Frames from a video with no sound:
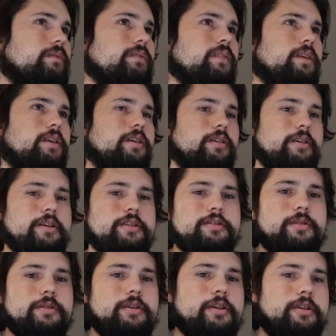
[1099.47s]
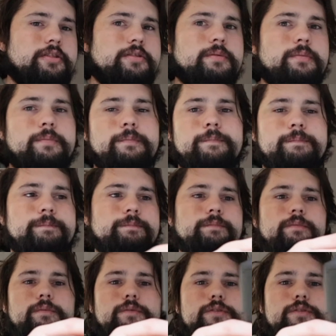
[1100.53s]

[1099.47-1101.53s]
All right, so here's, try